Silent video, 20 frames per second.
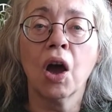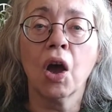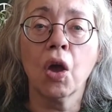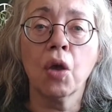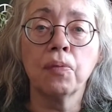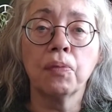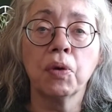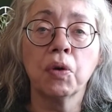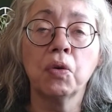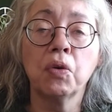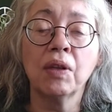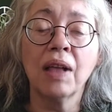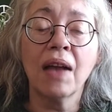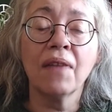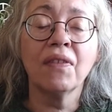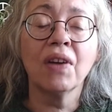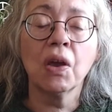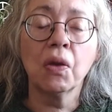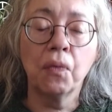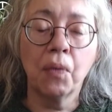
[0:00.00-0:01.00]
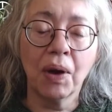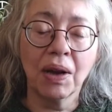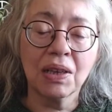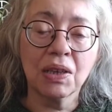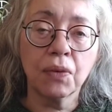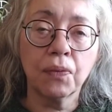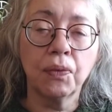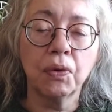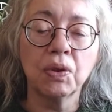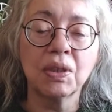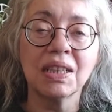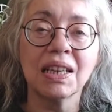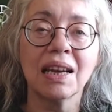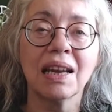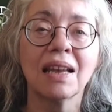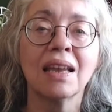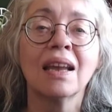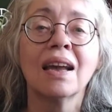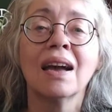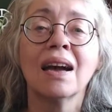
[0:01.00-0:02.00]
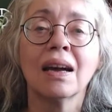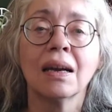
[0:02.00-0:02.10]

I hope you all have a wonderful day.